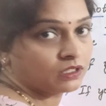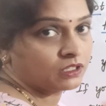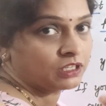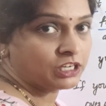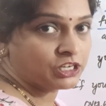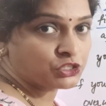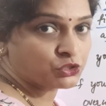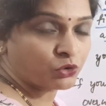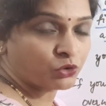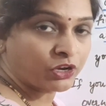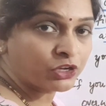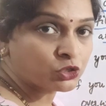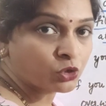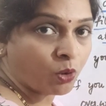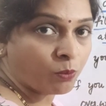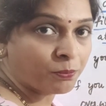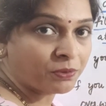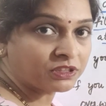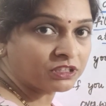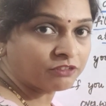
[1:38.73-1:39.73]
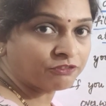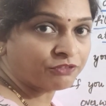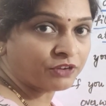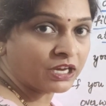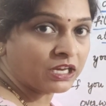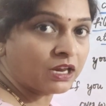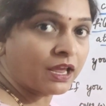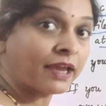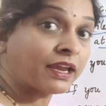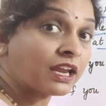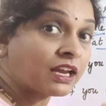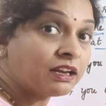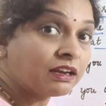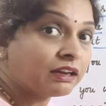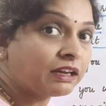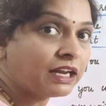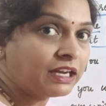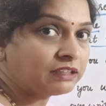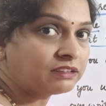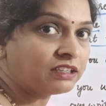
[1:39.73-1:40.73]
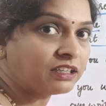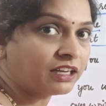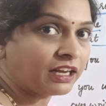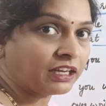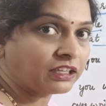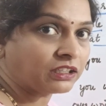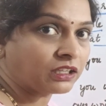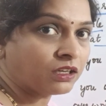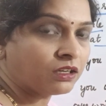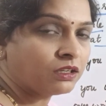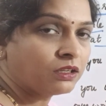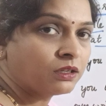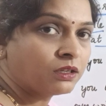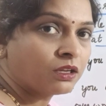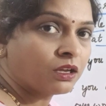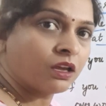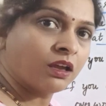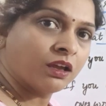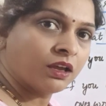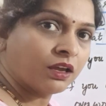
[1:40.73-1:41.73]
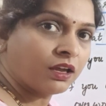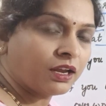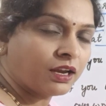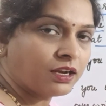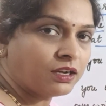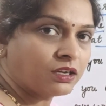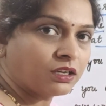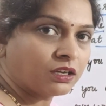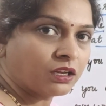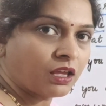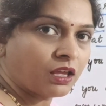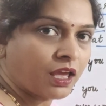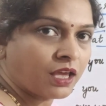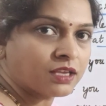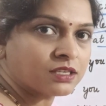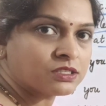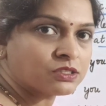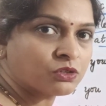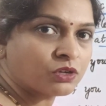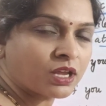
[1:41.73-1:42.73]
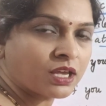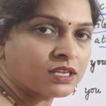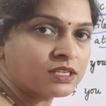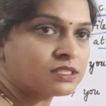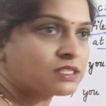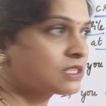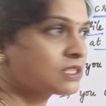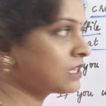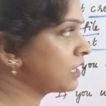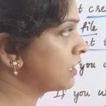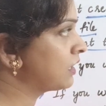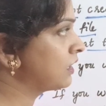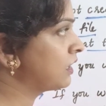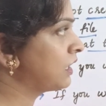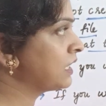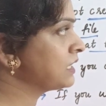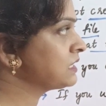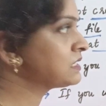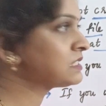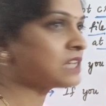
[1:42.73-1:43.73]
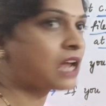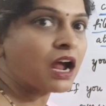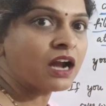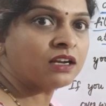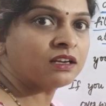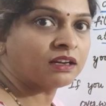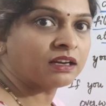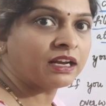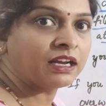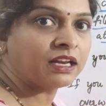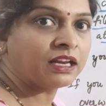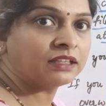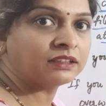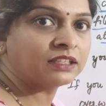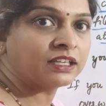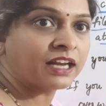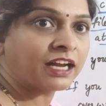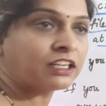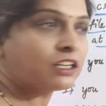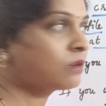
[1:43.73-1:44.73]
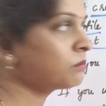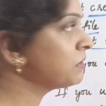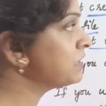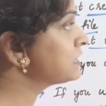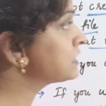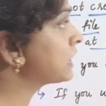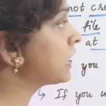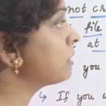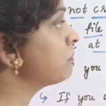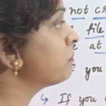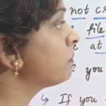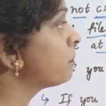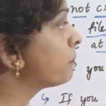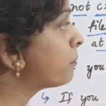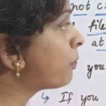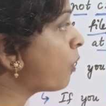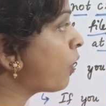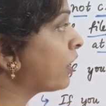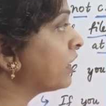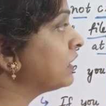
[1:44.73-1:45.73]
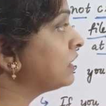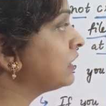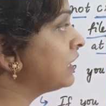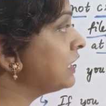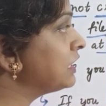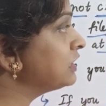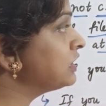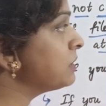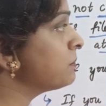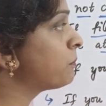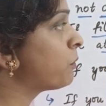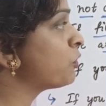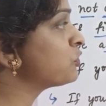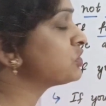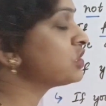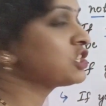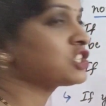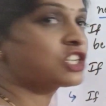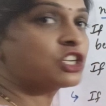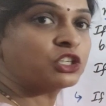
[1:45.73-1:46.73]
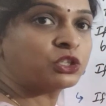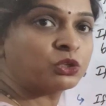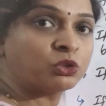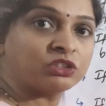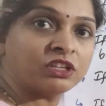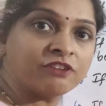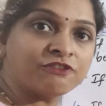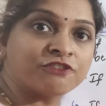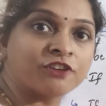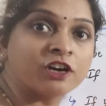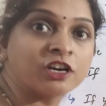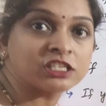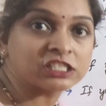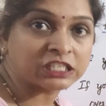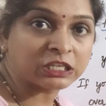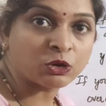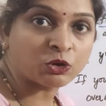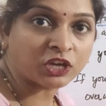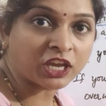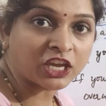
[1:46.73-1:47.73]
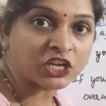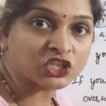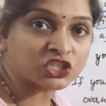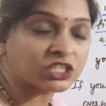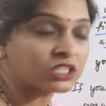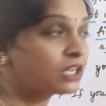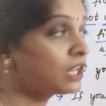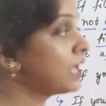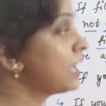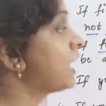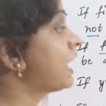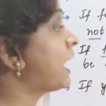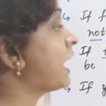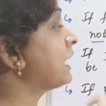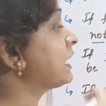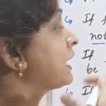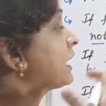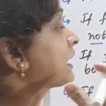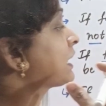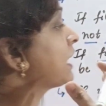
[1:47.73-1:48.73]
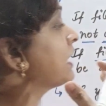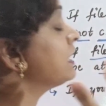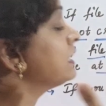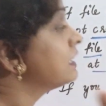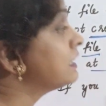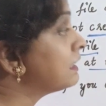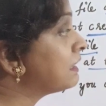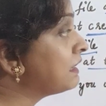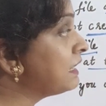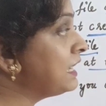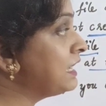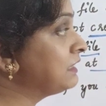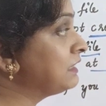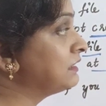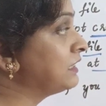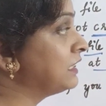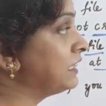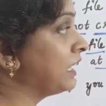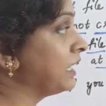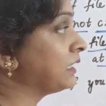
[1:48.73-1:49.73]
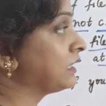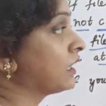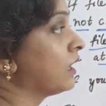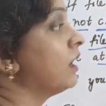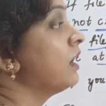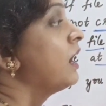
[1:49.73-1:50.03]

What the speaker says: It is going to open the file, I can read the data, and as soon as I start reading the data means I am pointing the position to the first location and I can read the data.